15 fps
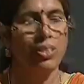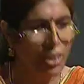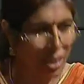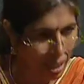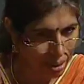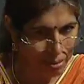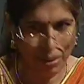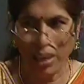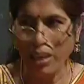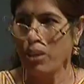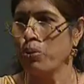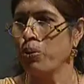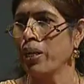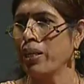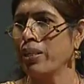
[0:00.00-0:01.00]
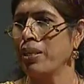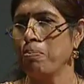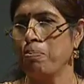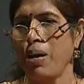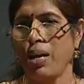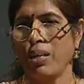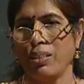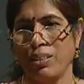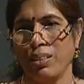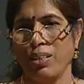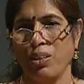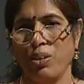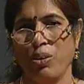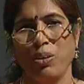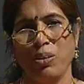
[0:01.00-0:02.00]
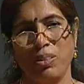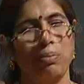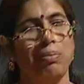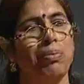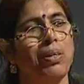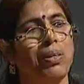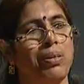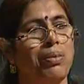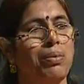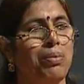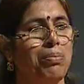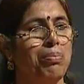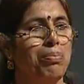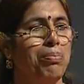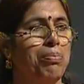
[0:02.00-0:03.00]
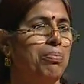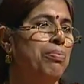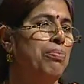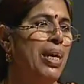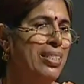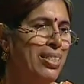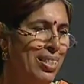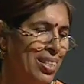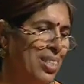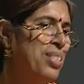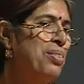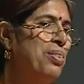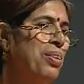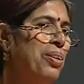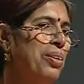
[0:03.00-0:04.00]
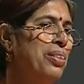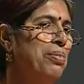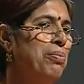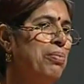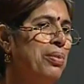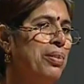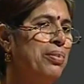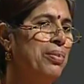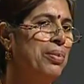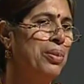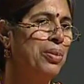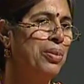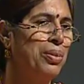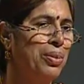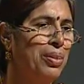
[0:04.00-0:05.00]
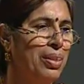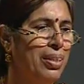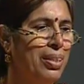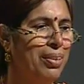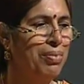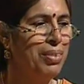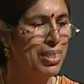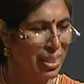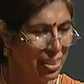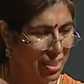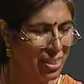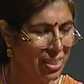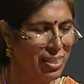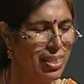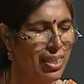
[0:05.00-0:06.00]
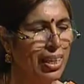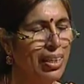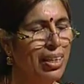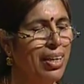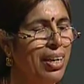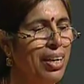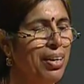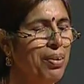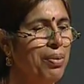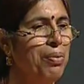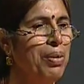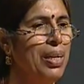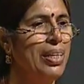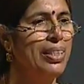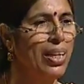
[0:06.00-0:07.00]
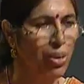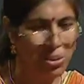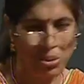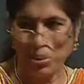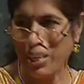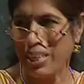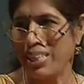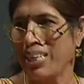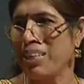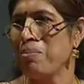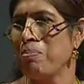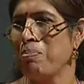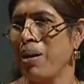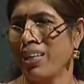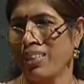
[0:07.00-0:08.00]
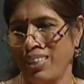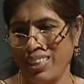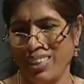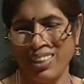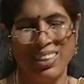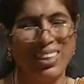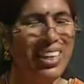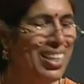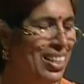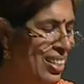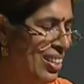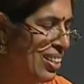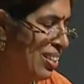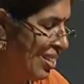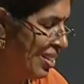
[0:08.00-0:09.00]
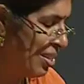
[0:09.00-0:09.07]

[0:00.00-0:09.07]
steering wheel you get the impact, or the passengers or the which are sitting in the rear wheel, they also get that impact, they hit the